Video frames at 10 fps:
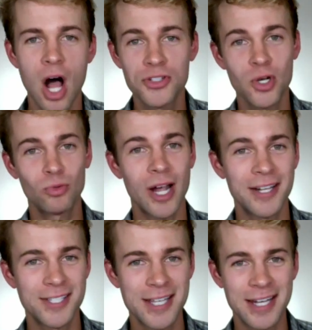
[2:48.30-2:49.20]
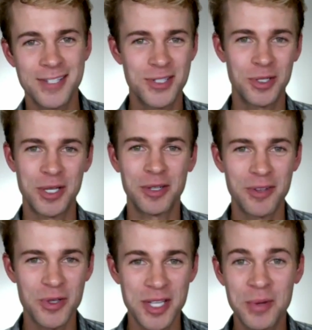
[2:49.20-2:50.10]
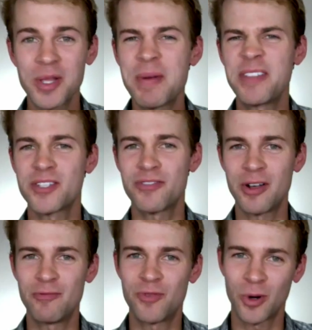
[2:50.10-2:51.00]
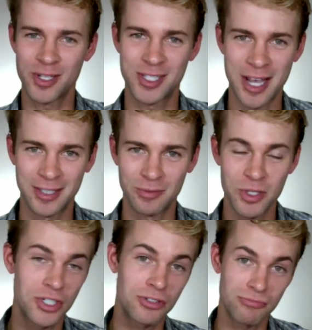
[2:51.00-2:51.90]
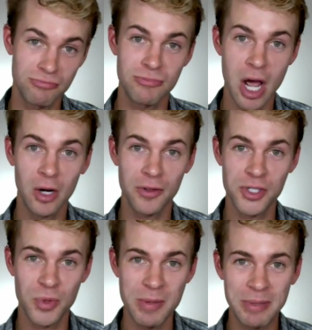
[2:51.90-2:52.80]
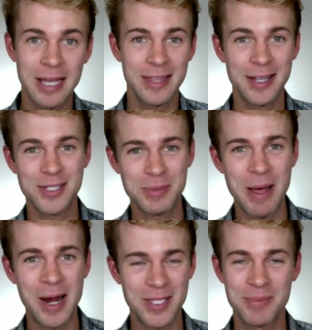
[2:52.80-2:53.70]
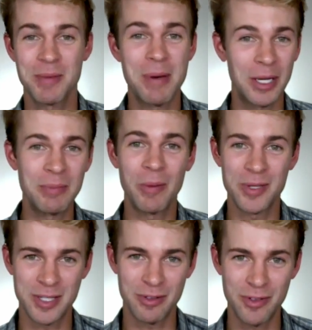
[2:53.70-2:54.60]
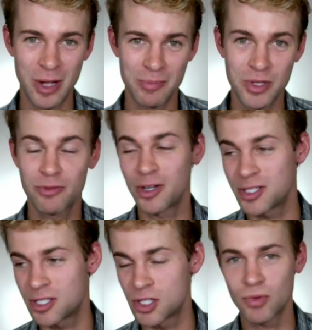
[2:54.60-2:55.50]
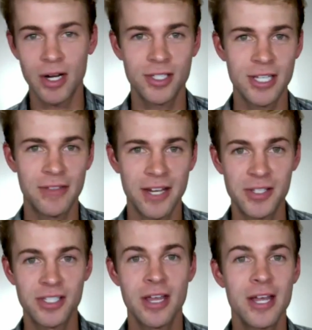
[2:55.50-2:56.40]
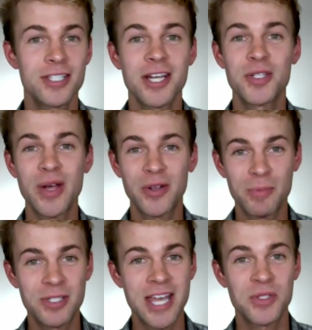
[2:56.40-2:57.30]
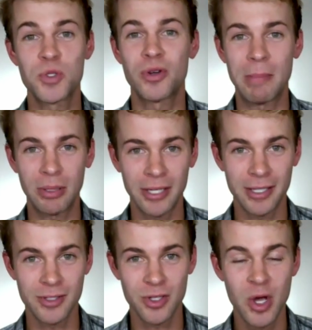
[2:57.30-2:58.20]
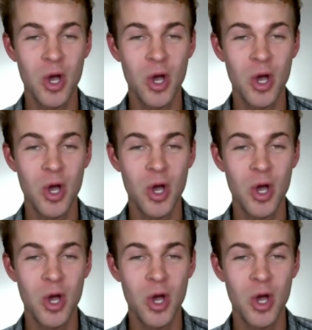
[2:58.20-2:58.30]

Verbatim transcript: Also, Wright has said in certain interviews that he really made this film for his son, which is not only sweet, but I think inspired some of the better moments in the film. So for instance, Wright has said that his son is rather obsessed with trampolines,